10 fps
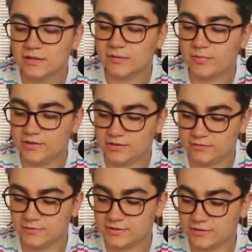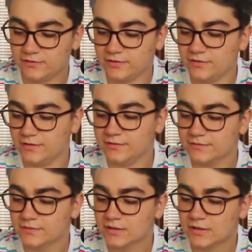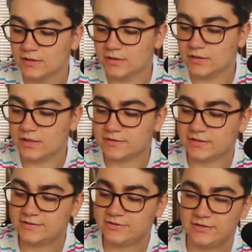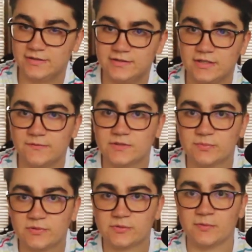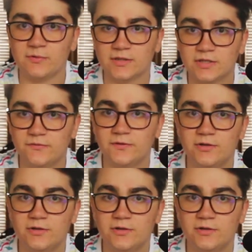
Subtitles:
depending on what's healthier. And essentially, this stuff is supposed to be really good for